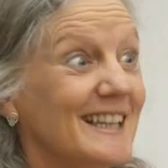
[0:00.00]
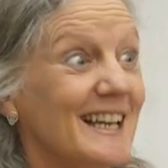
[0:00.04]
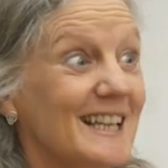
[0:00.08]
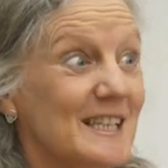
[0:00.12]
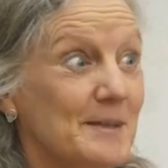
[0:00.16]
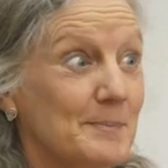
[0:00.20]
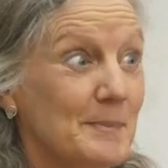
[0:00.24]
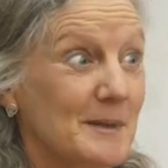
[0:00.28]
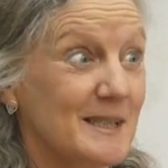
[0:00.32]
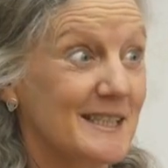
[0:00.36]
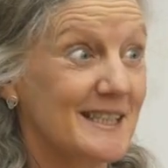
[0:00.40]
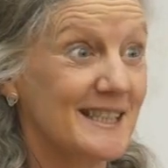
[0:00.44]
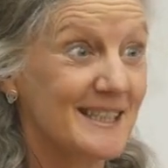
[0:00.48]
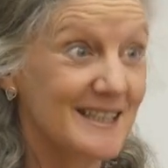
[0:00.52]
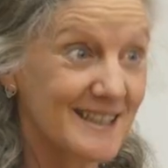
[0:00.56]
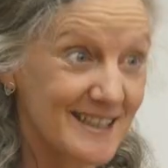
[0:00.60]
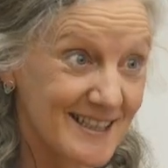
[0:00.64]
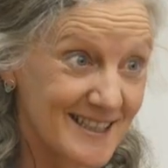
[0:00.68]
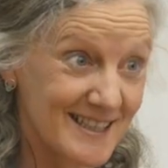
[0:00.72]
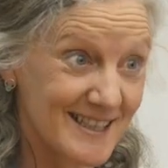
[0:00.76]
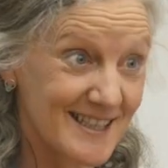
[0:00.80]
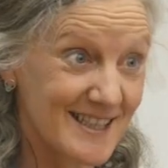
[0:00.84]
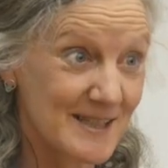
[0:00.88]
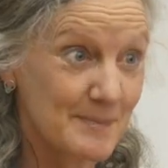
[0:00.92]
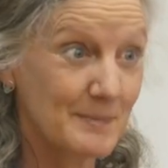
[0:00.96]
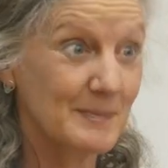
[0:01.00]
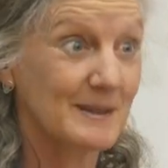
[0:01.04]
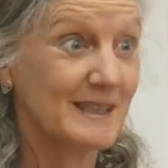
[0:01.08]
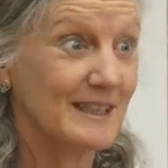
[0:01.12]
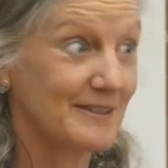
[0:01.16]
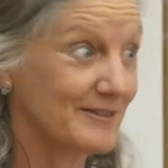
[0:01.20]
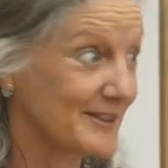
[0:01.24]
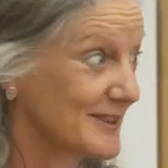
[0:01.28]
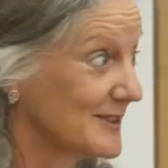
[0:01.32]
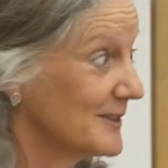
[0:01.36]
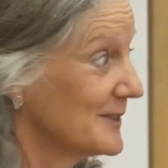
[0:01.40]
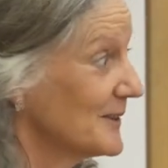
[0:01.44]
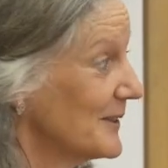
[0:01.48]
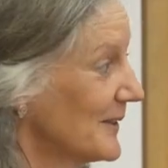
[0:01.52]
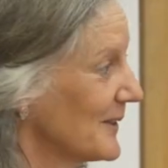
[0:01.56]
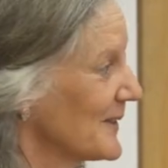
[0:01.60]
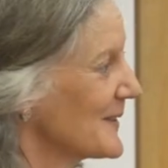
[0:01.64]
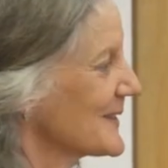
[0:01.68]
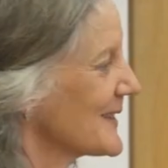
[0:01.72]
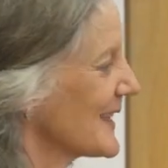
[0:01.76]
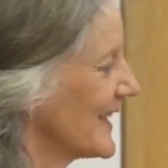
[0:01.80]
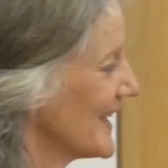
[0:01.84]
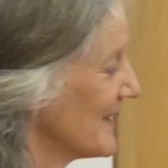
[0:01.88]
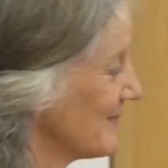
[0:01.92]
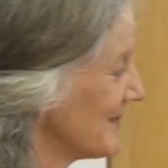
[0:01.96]
an expertise, believe it or
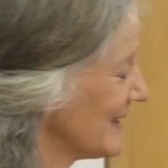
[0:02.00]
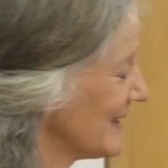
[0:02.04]
not, I